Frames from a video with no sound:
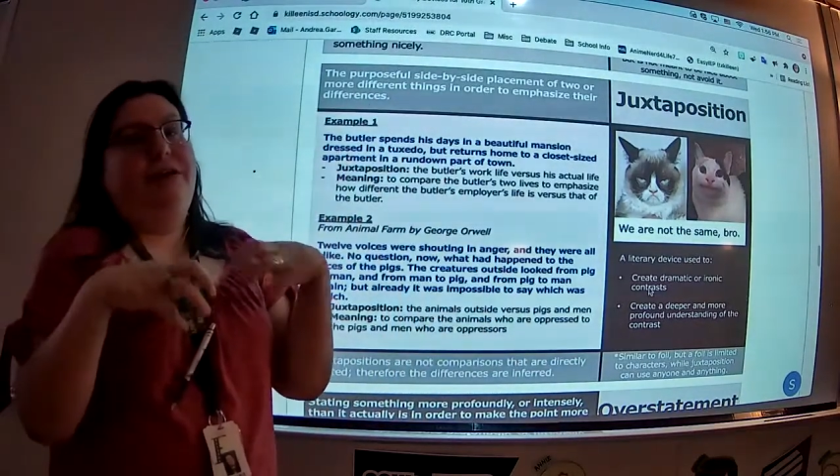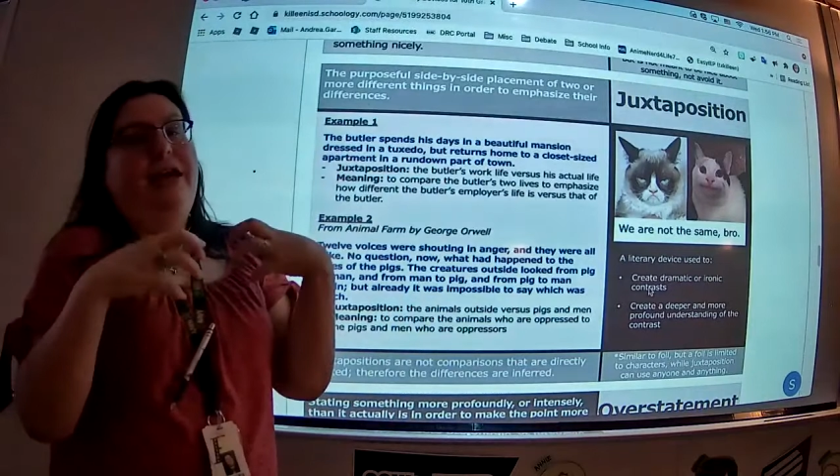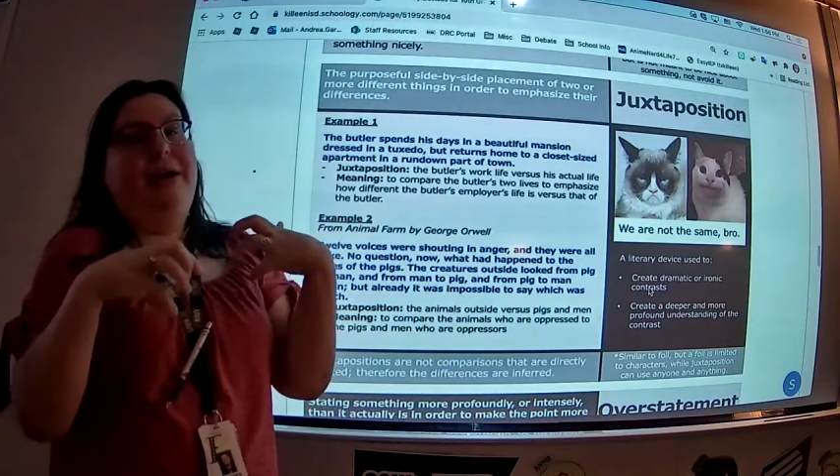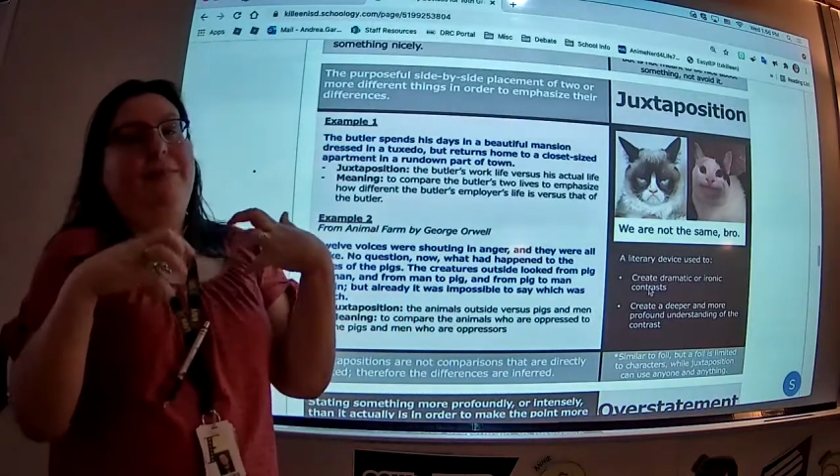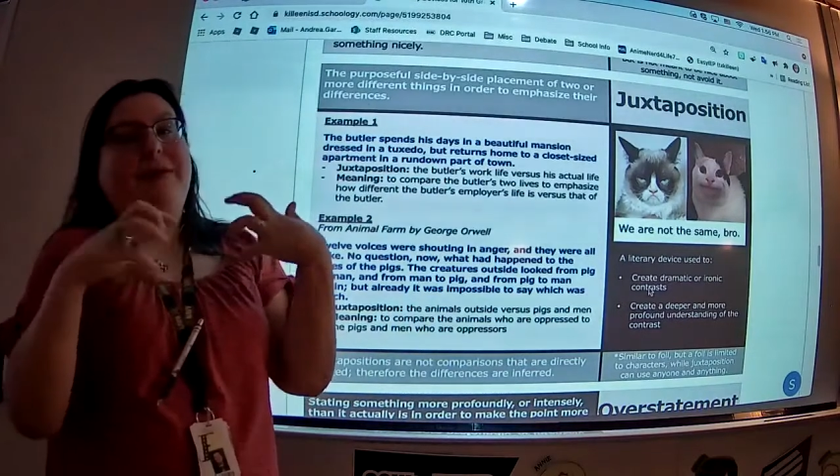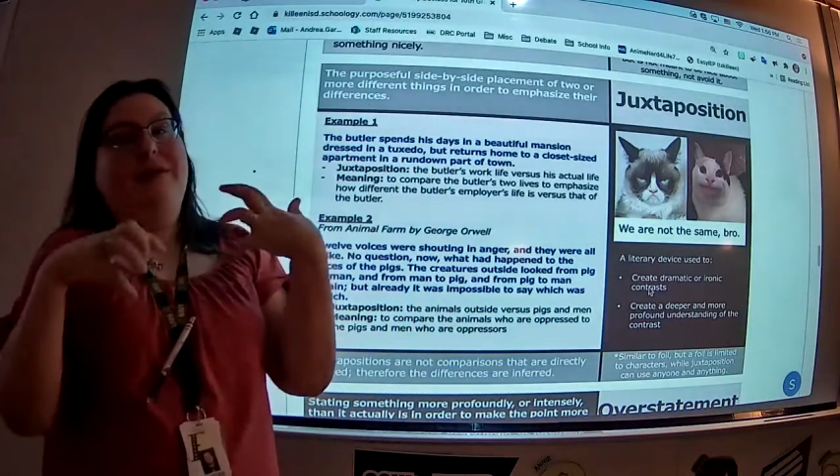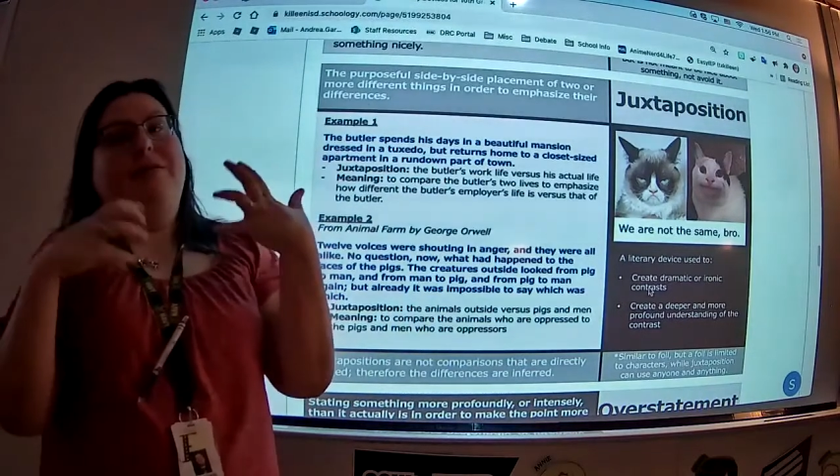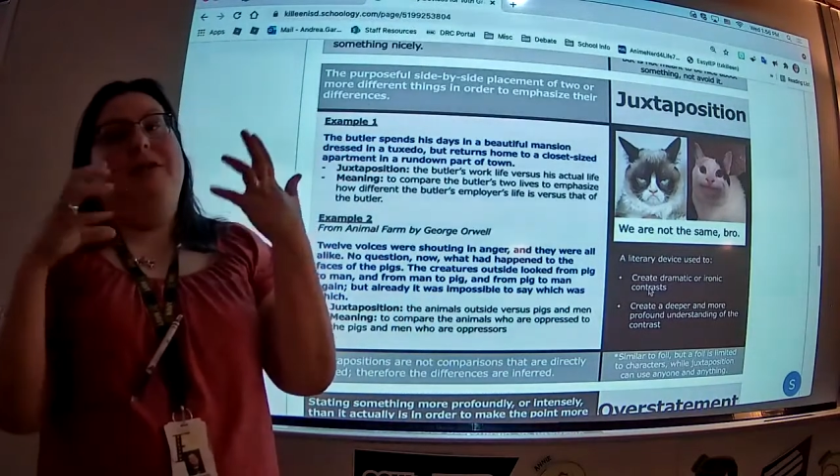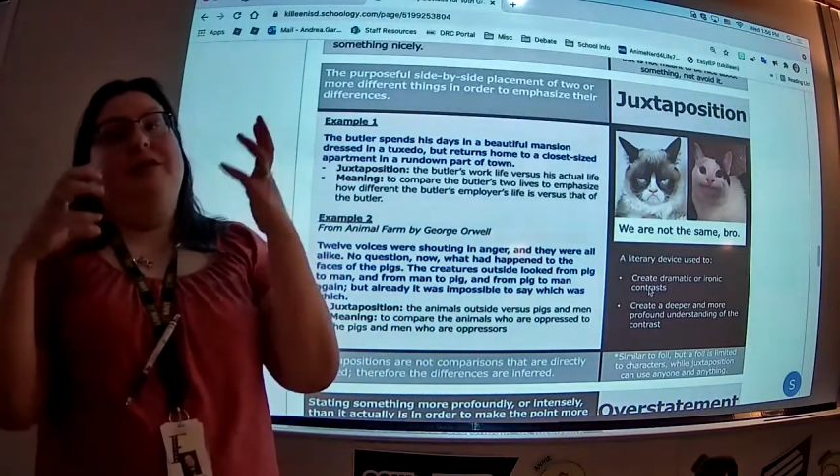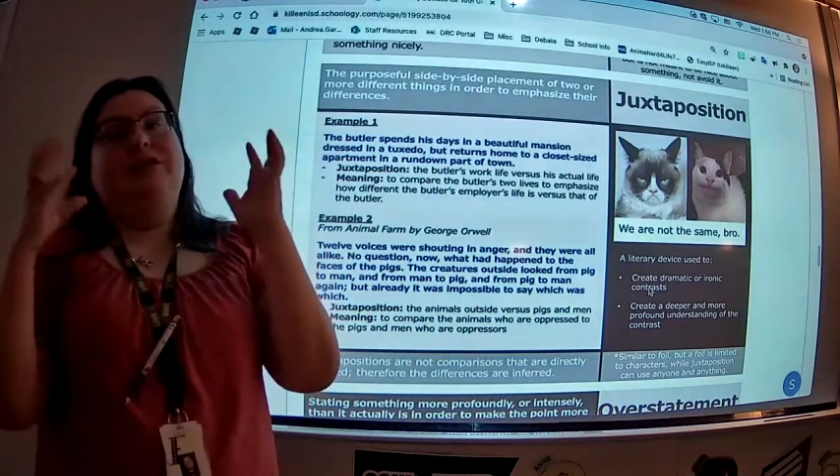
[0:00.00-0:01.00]
and become
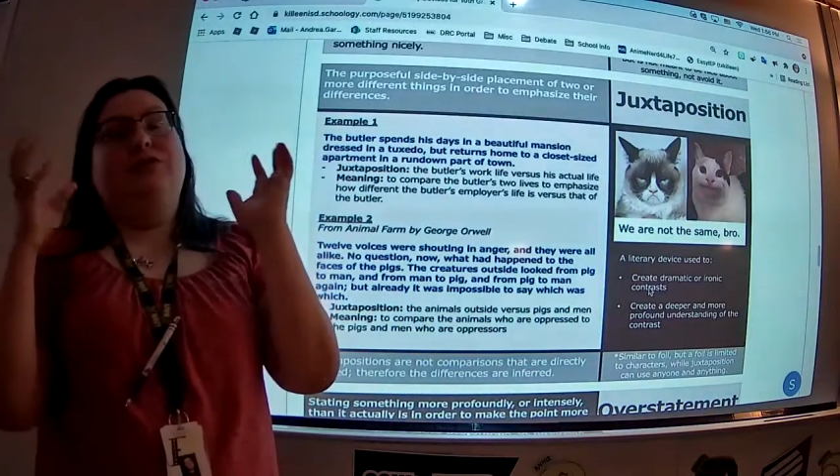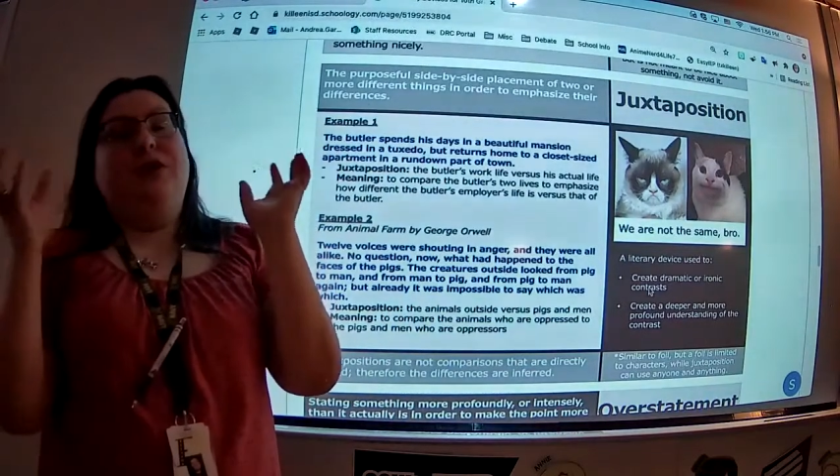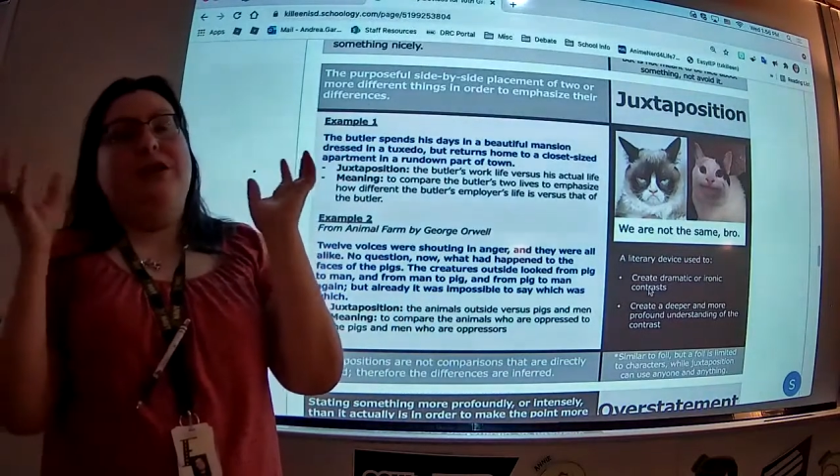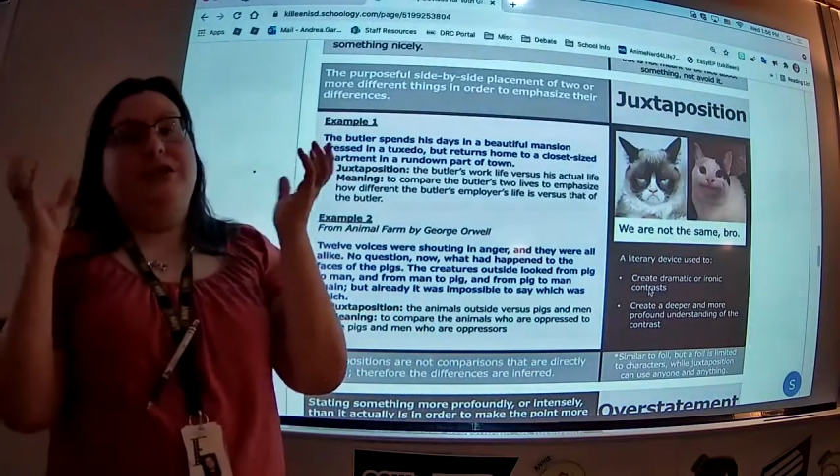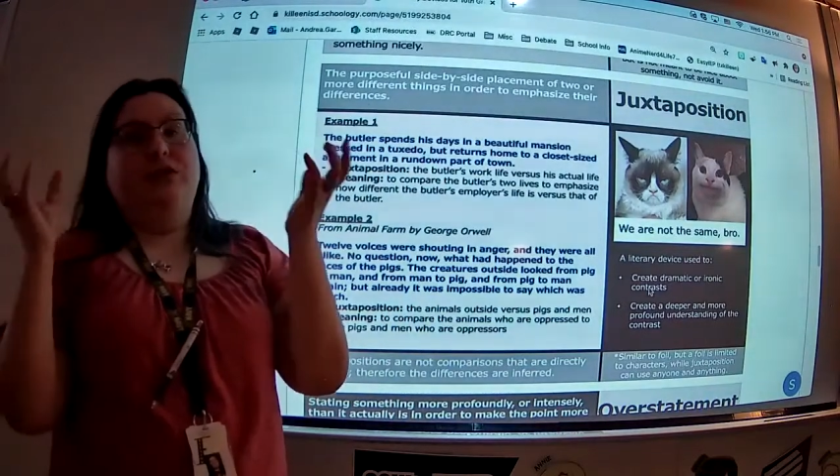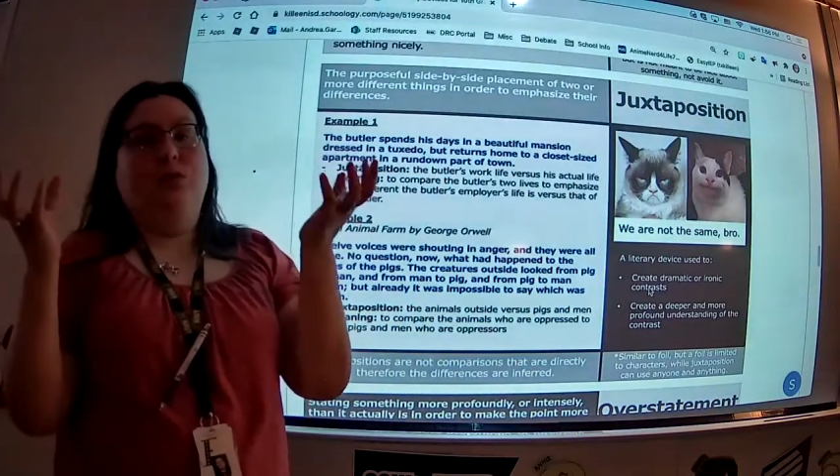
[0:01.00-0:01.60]
like these crazy,